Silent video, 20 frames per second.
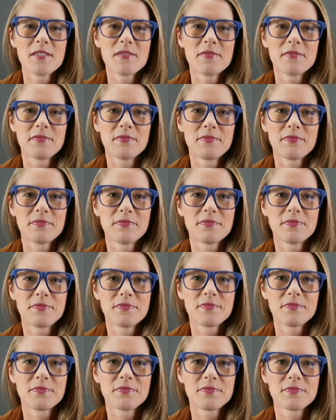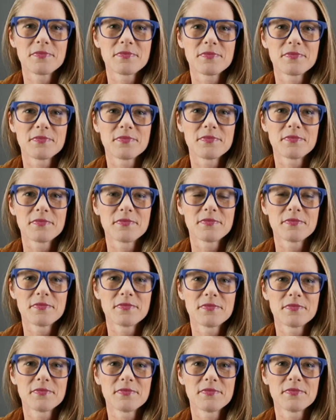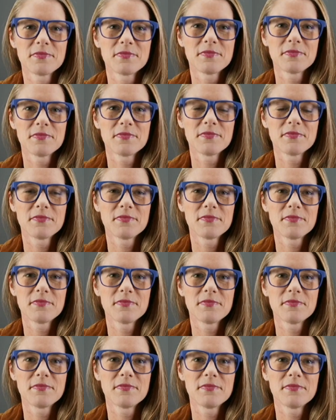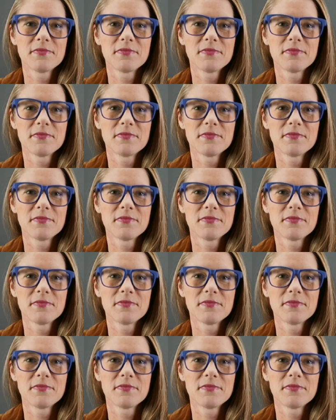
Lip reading: [no speech]